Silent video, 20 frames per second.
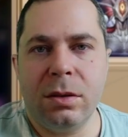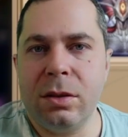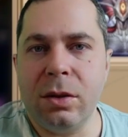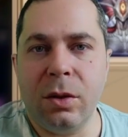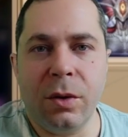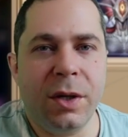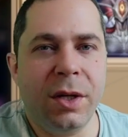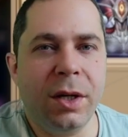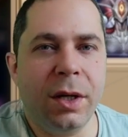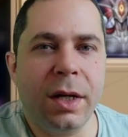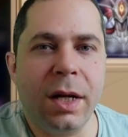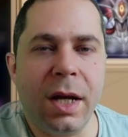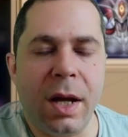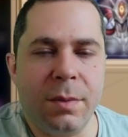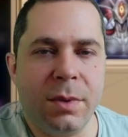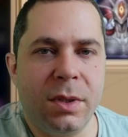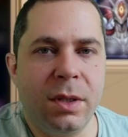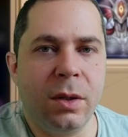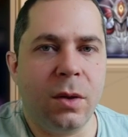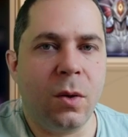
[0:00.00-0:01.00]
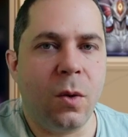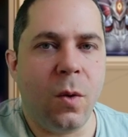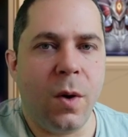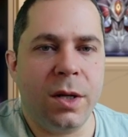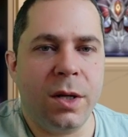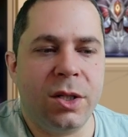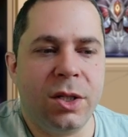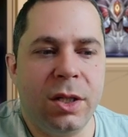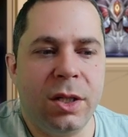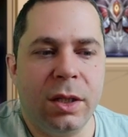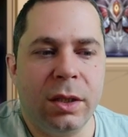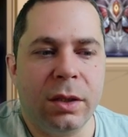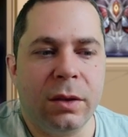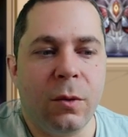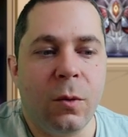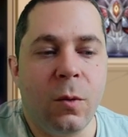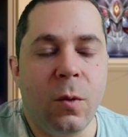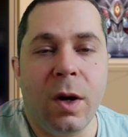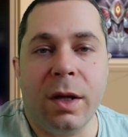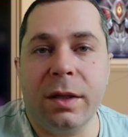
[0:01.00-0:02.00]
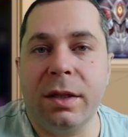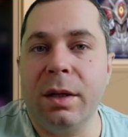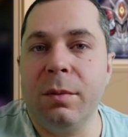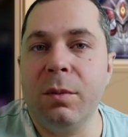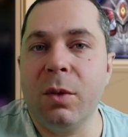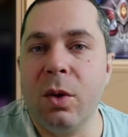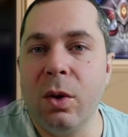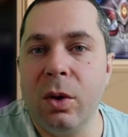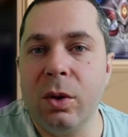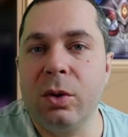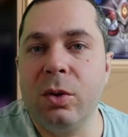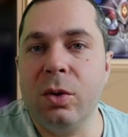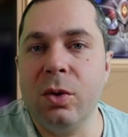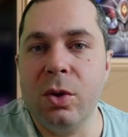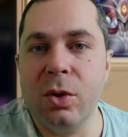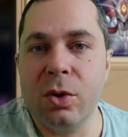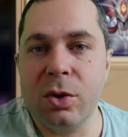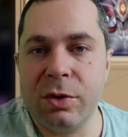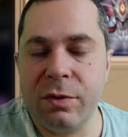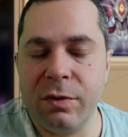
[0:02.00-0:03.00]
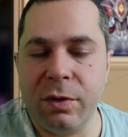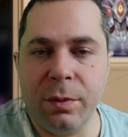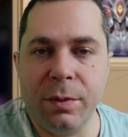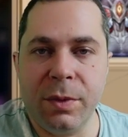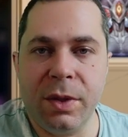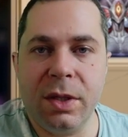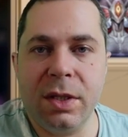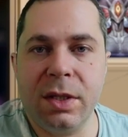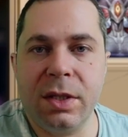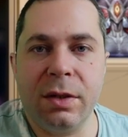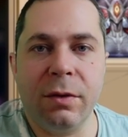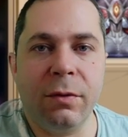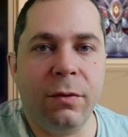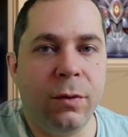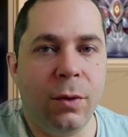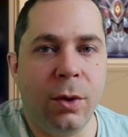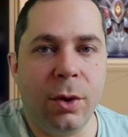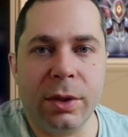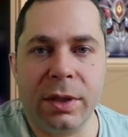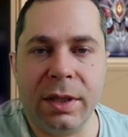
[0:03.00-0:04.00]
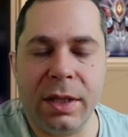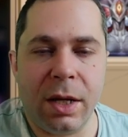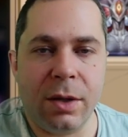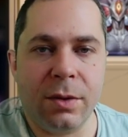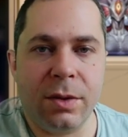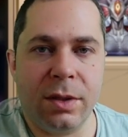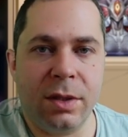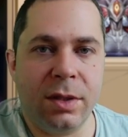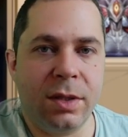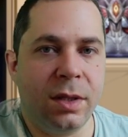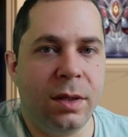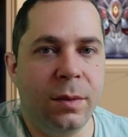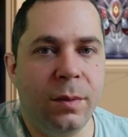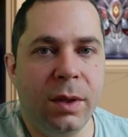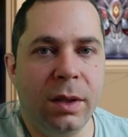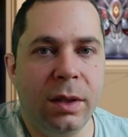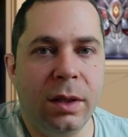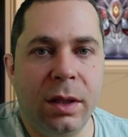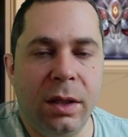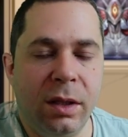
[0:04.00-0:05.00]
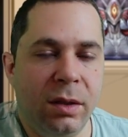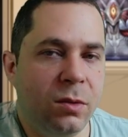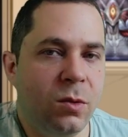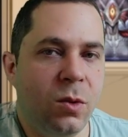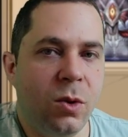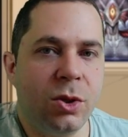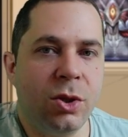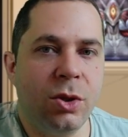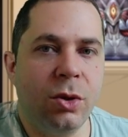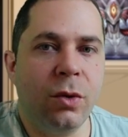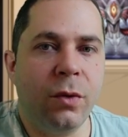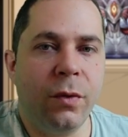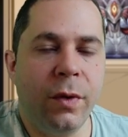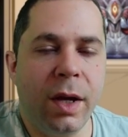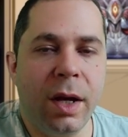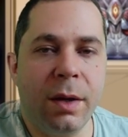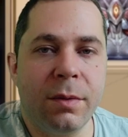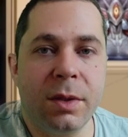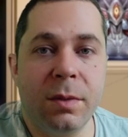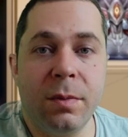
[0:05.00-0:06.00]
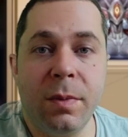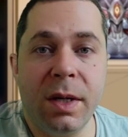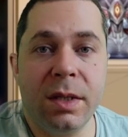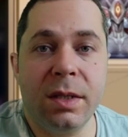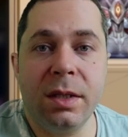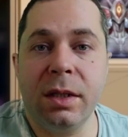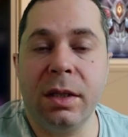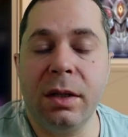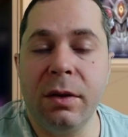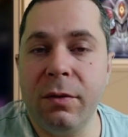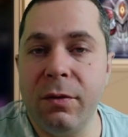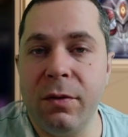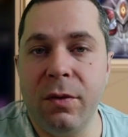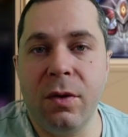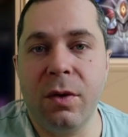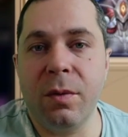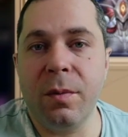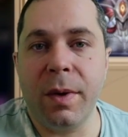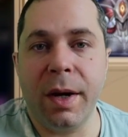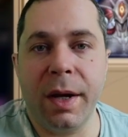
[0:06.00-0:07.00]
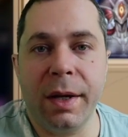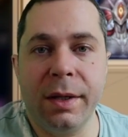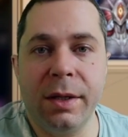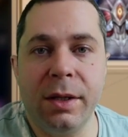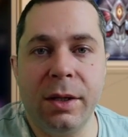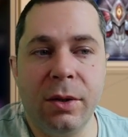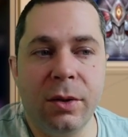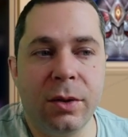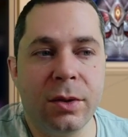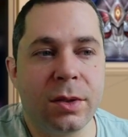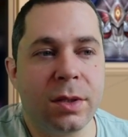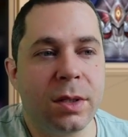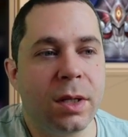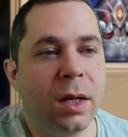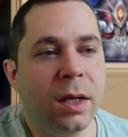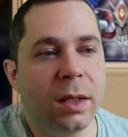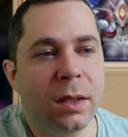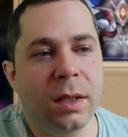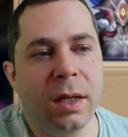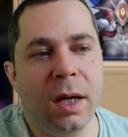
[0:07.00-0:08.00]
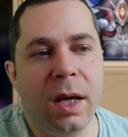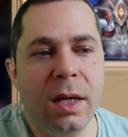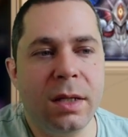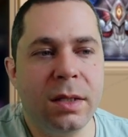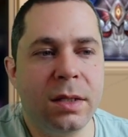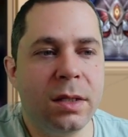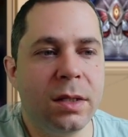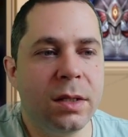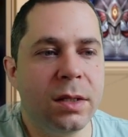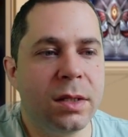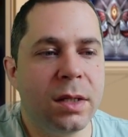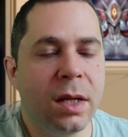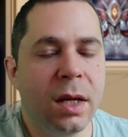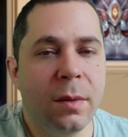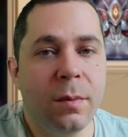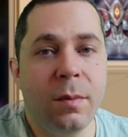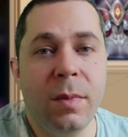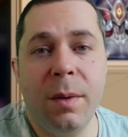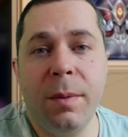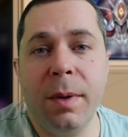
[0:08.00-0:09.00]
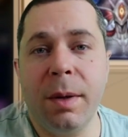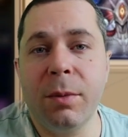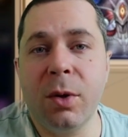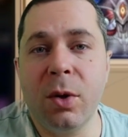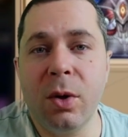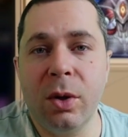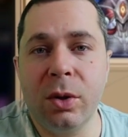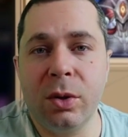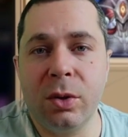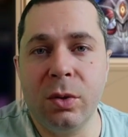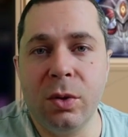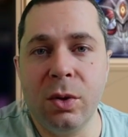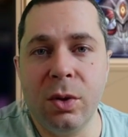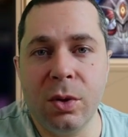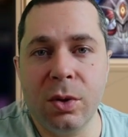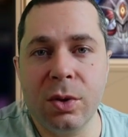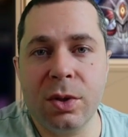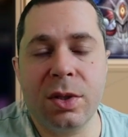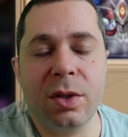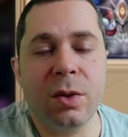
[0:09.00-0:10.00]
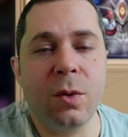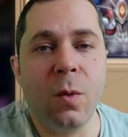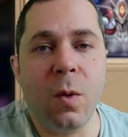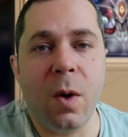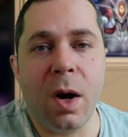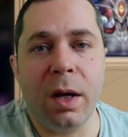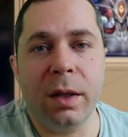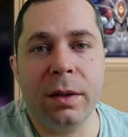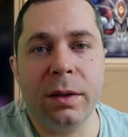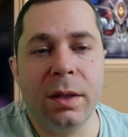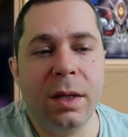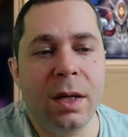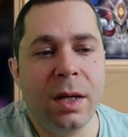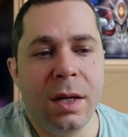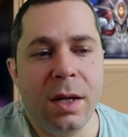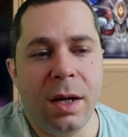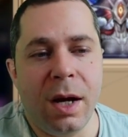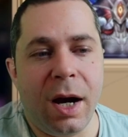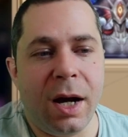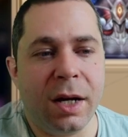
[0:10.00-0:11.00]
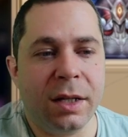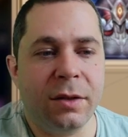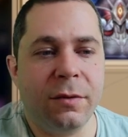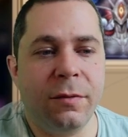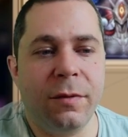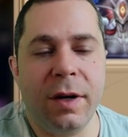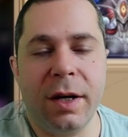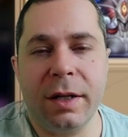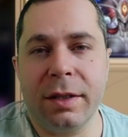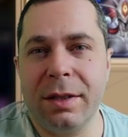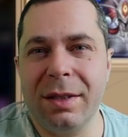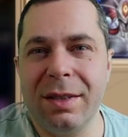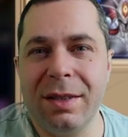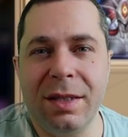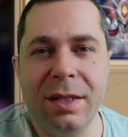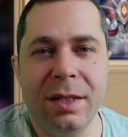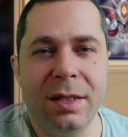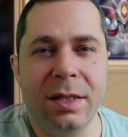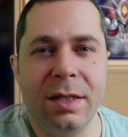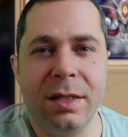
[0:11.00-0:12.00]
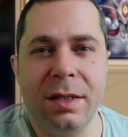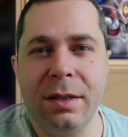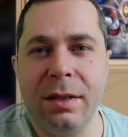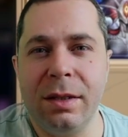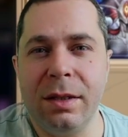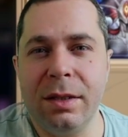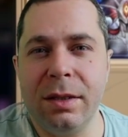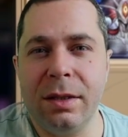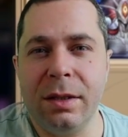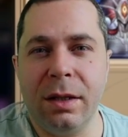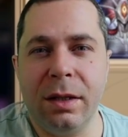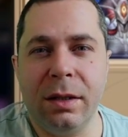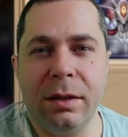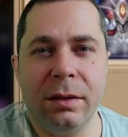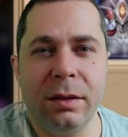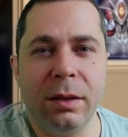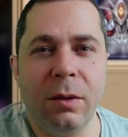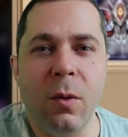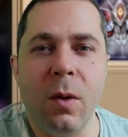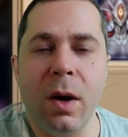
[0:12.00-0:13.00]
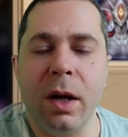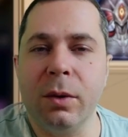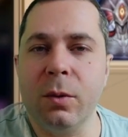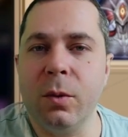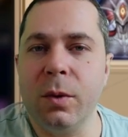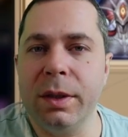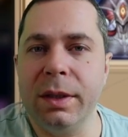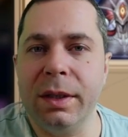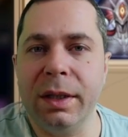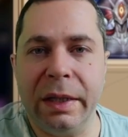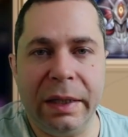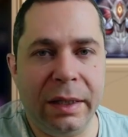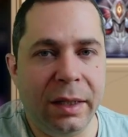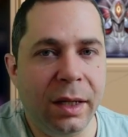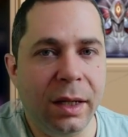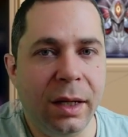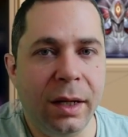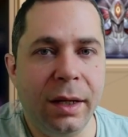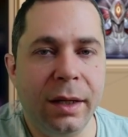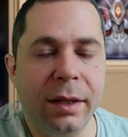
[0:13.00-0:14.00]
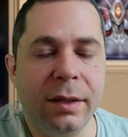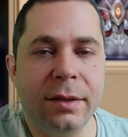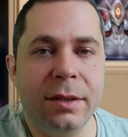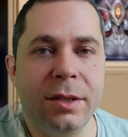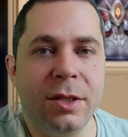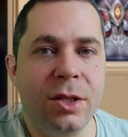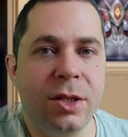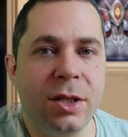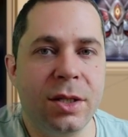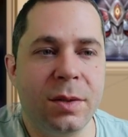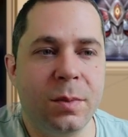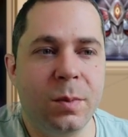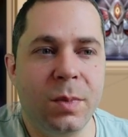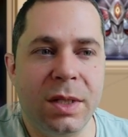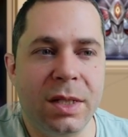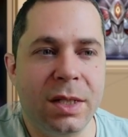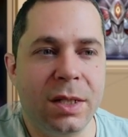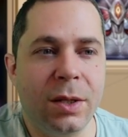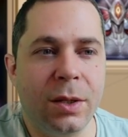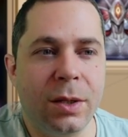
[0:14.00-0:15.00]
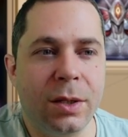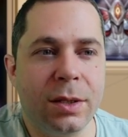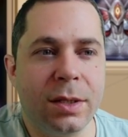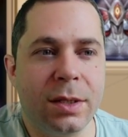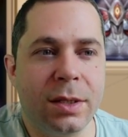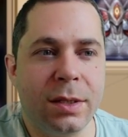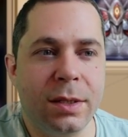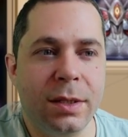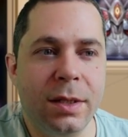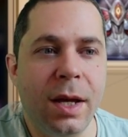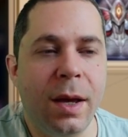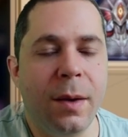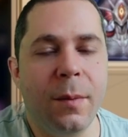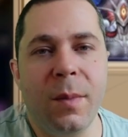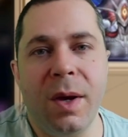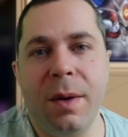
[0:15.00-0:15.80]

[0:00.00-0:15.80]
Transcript: here comes the question, what I'm going to use from this 4000 stamina in Watcher of Realms, basically for my heroes, and the answer is maybe I'm going to use 1 artifact, the one with the healing, just because, yeah, maybe